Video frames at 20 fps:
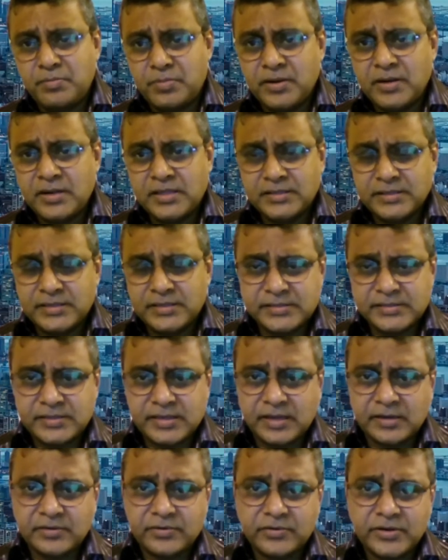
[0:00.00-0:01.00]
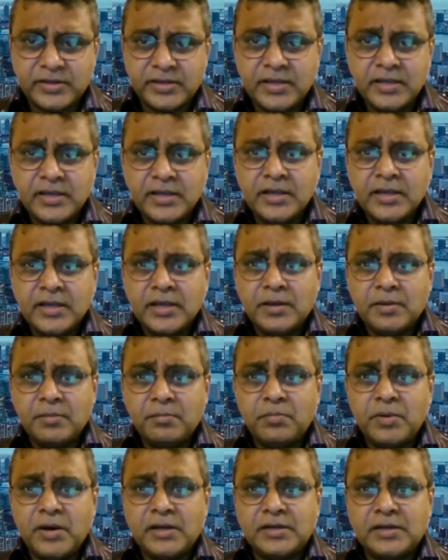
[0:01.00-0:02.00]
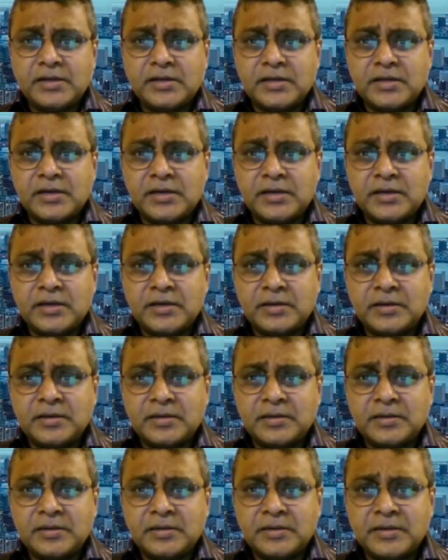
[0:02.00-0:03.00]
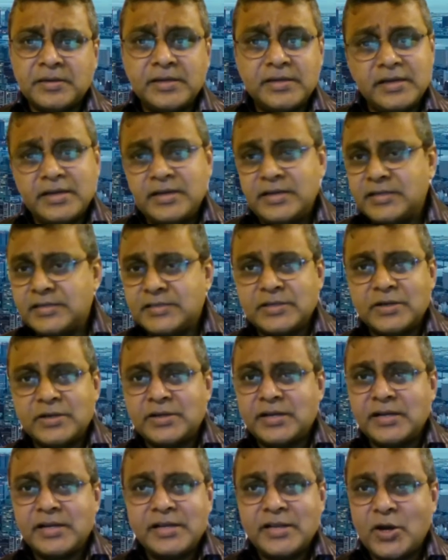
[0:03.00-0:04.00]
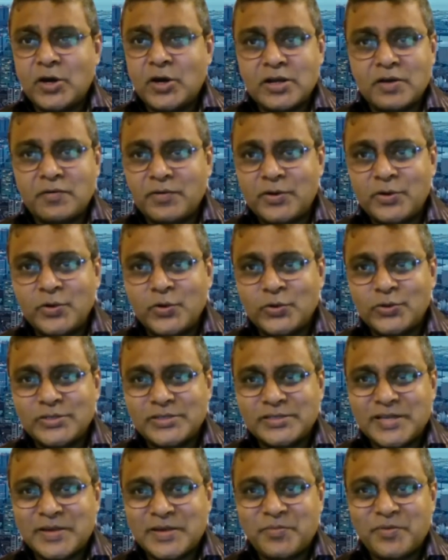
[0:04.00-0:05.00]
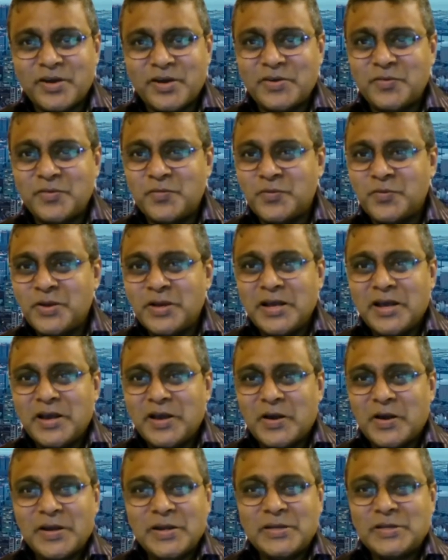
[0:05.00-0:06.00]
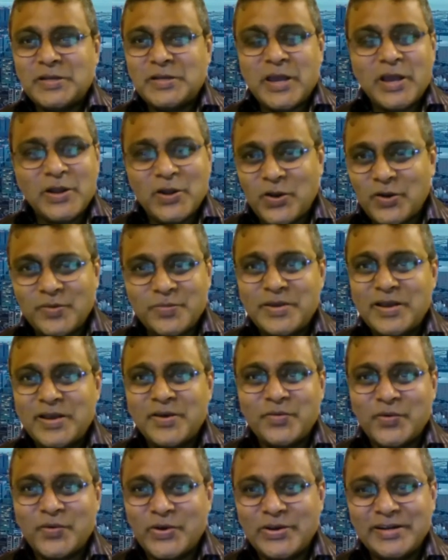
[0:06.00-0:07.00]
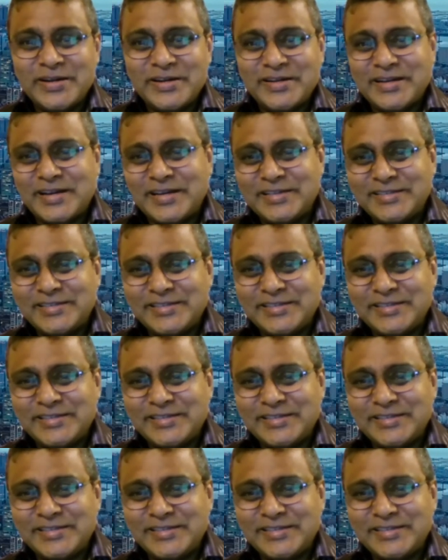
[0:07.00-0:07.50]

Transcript: people in this country, but uh, it, it is certainly on our doorstep and it cannot be avoided.